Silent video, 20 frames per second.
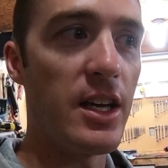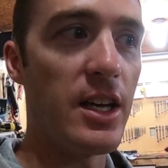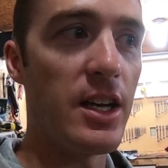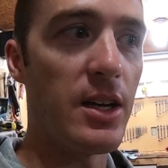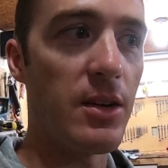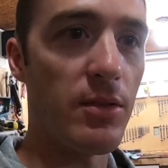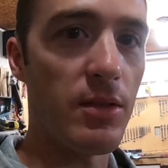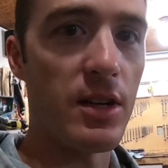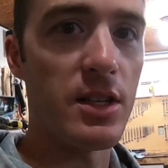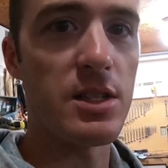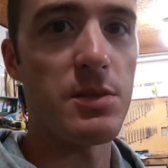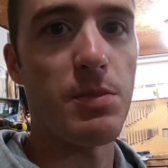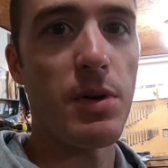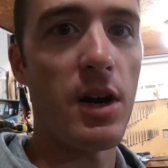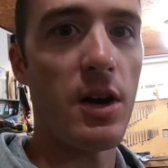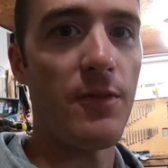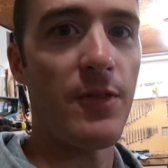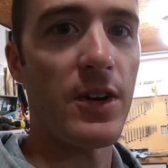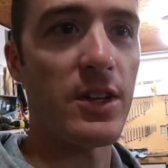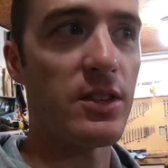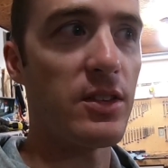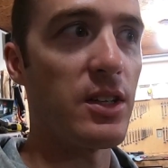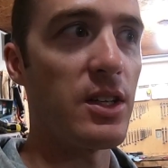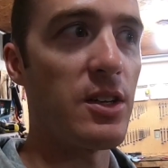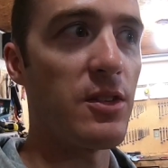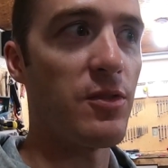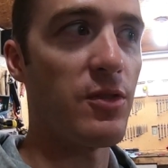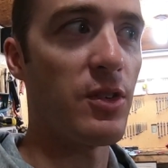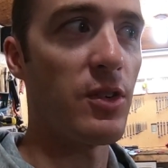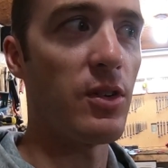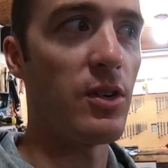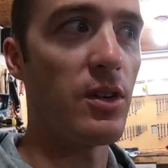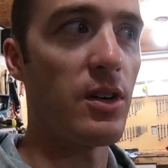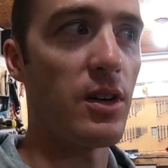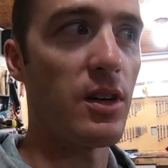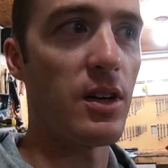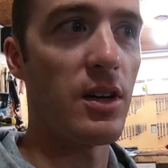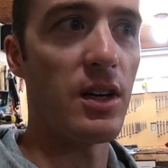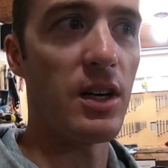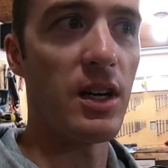it runs perfectly
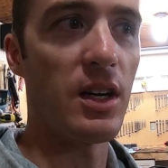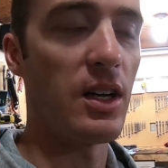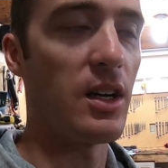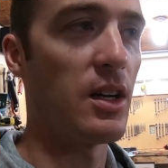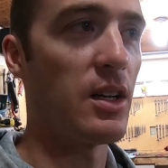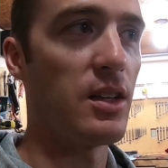for